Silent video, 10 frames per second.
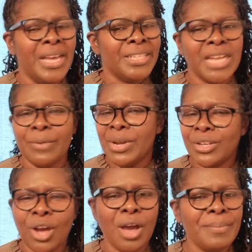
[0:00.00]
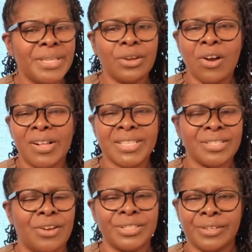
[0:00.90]
They will come in all
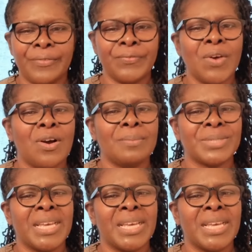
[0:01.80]
sorts of forms.